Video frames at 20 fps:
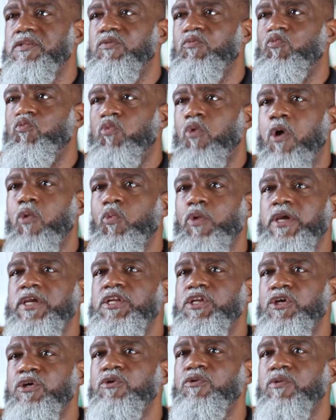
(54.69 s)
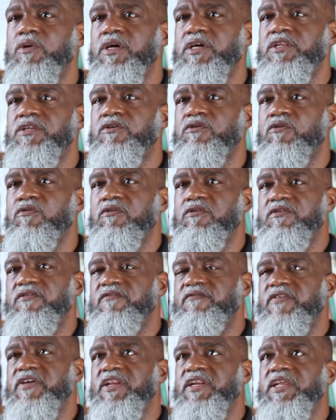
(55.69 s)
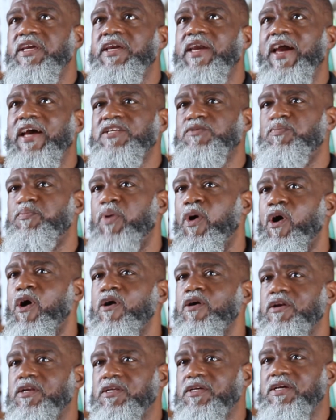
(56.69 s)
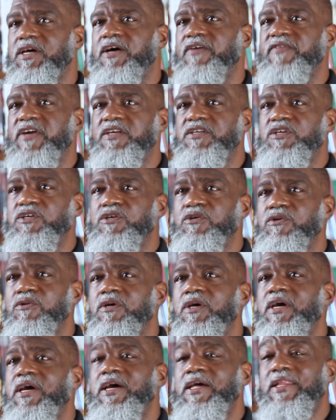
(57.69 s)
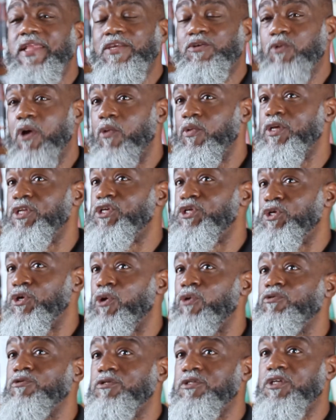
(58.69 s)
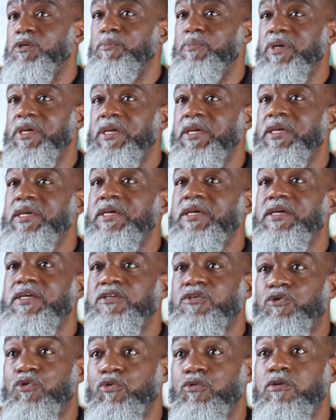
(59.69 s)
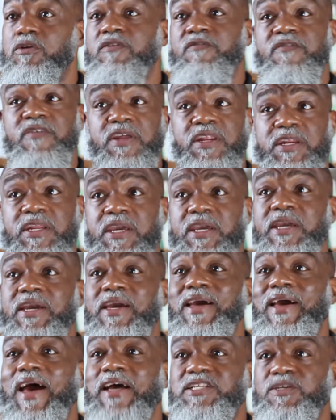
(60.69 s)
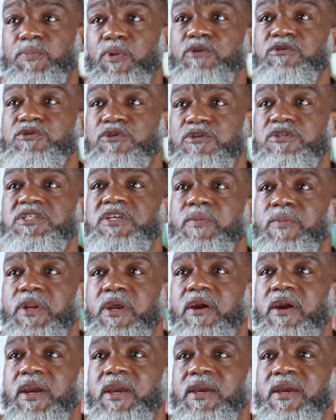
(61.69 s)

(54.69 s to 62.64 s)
what we do in the School of Divinity as part of ACU. That's why we chose to be School of Divinity as opposed to a seminary.